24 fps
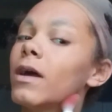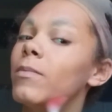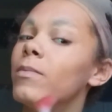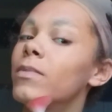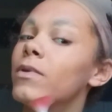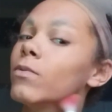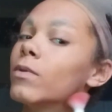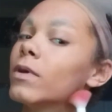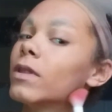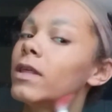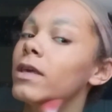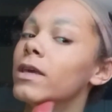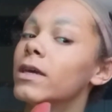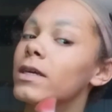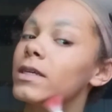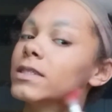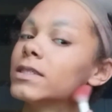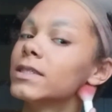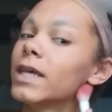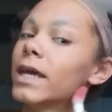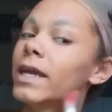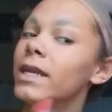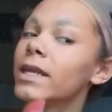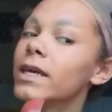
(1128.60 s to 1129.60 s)
I'd be really
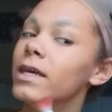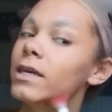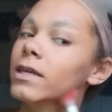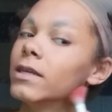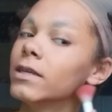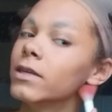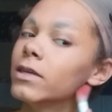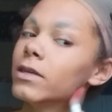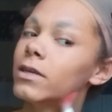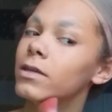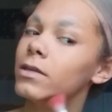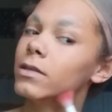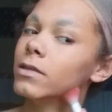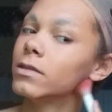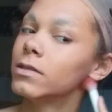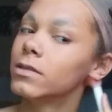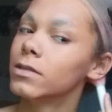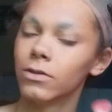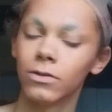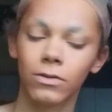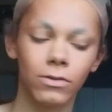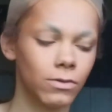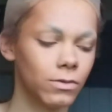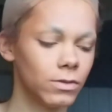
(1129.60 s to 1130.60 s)
excited
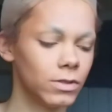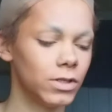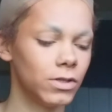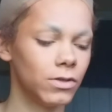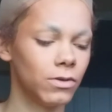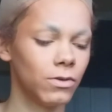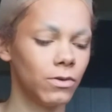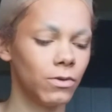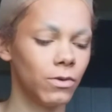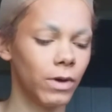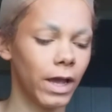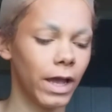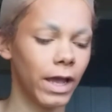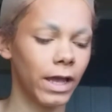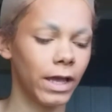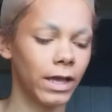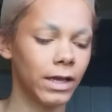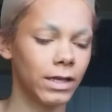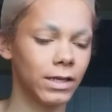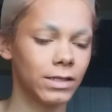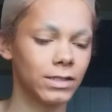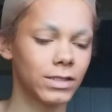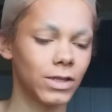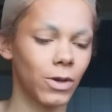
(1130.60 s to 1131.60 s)
to do
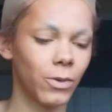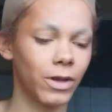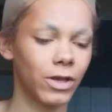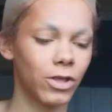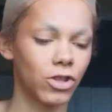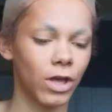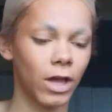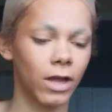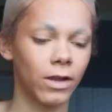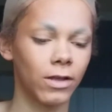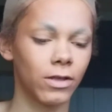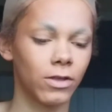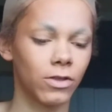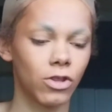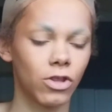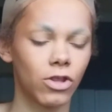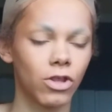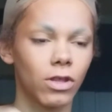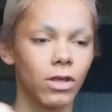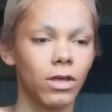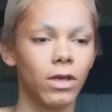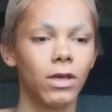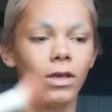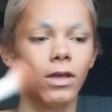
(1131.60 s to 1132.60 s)
a sewing
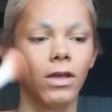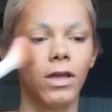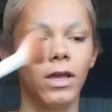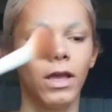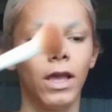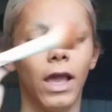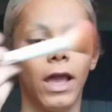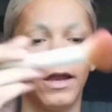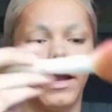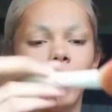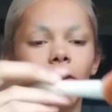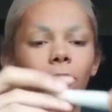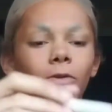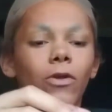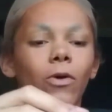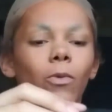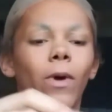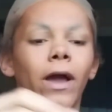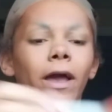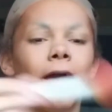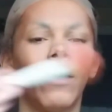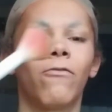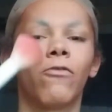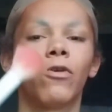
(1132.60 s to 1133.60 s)
challenge. And I don't
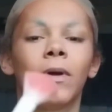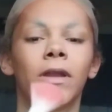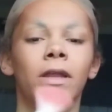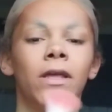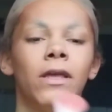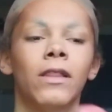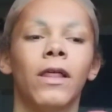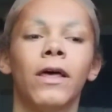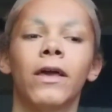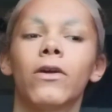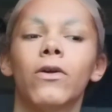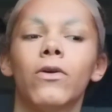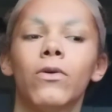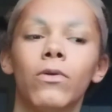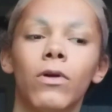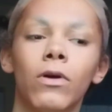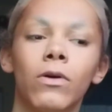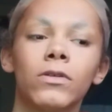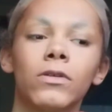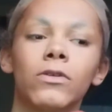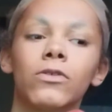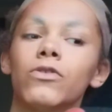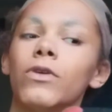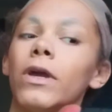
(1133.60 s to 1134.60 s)
know why everybody like
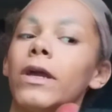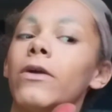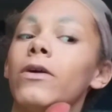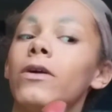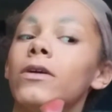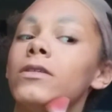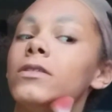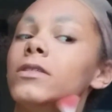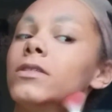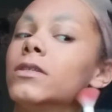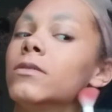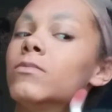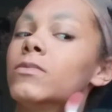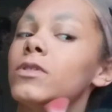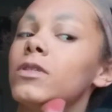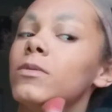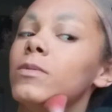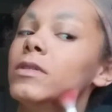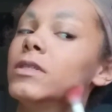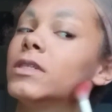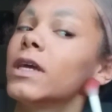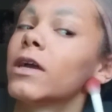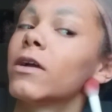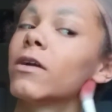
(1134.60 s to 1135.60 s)
who goes on Drag Race
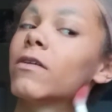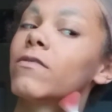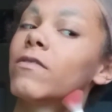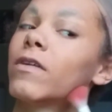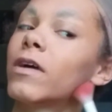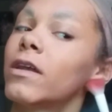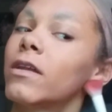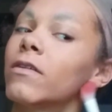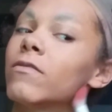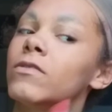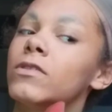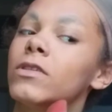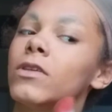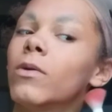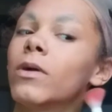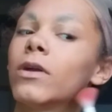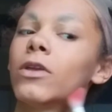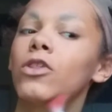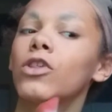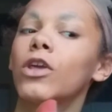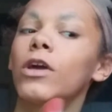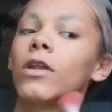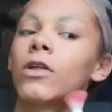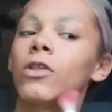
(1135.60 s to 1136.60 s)
seems to be terrified of
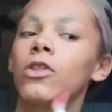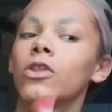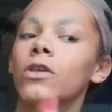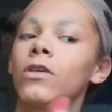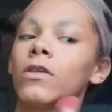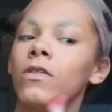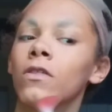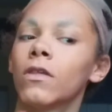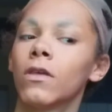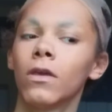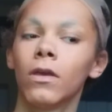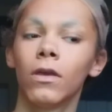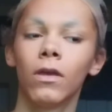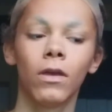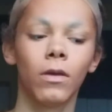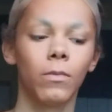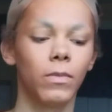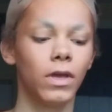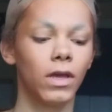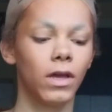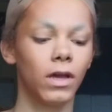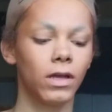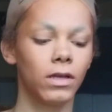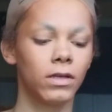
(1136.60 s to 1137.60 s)
sewing challenges
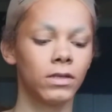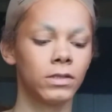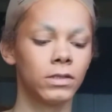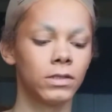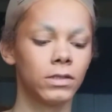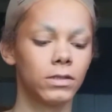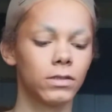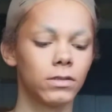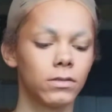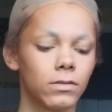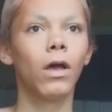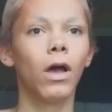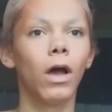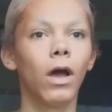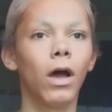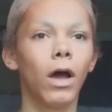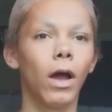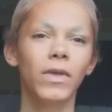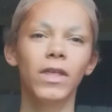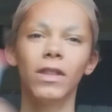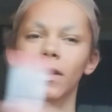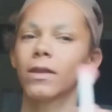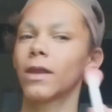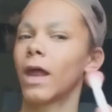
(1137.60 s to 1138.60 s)
because,
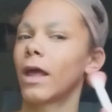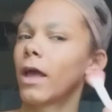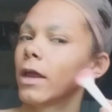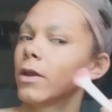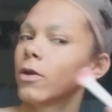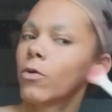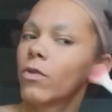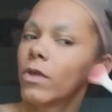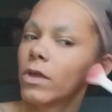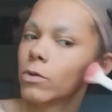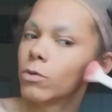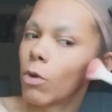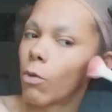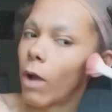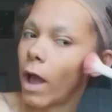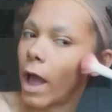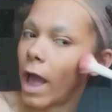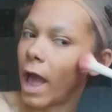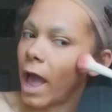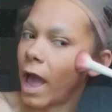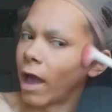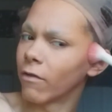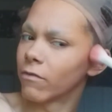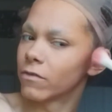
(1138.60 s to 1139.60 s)
I mean, I know that you
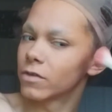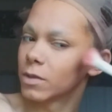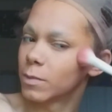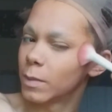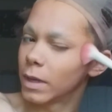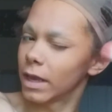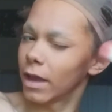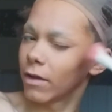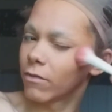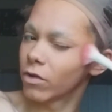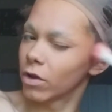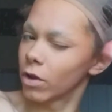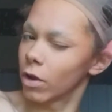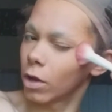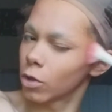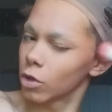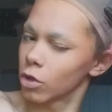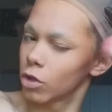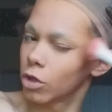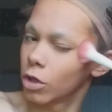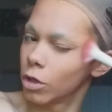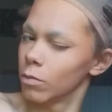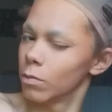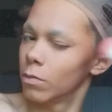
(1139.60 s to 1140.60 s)
don't have to make every
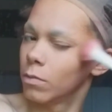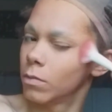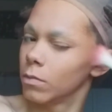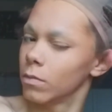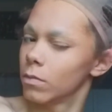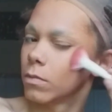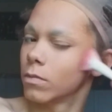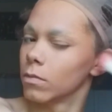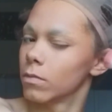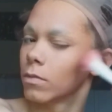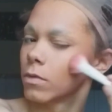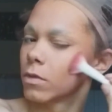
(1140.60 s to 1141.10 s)
costume